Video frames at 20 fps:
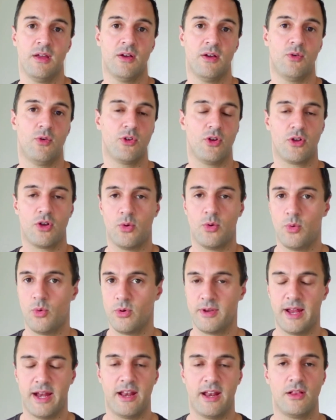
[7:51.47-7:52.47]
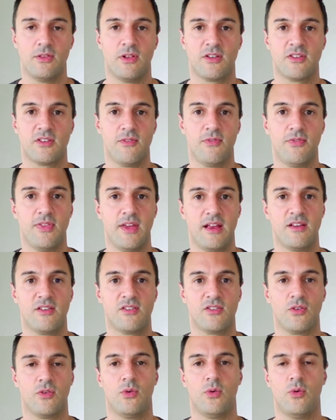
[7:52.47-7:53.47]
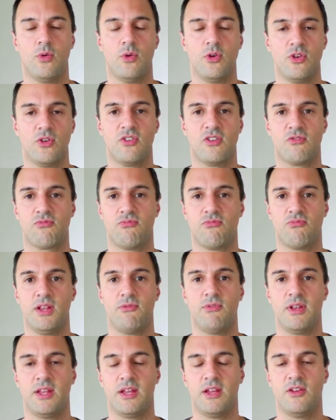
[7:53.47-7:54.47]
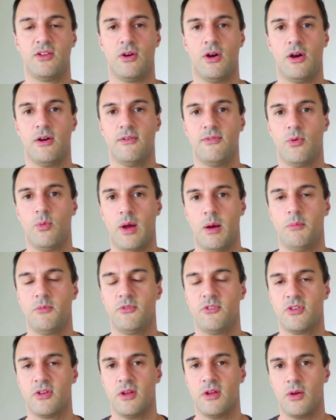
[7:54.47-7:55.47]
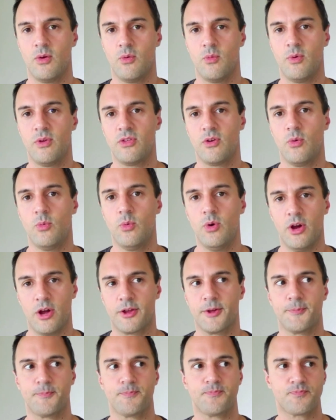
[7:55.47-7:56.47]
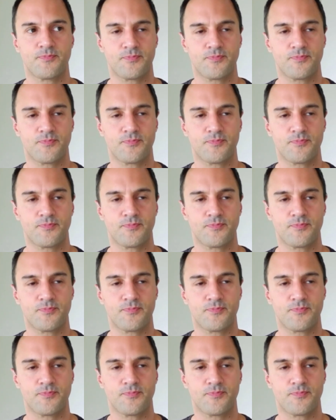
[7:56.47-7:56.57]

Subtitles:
or you're coordinating lots of things, or you're just really, really overwhelmed with your work.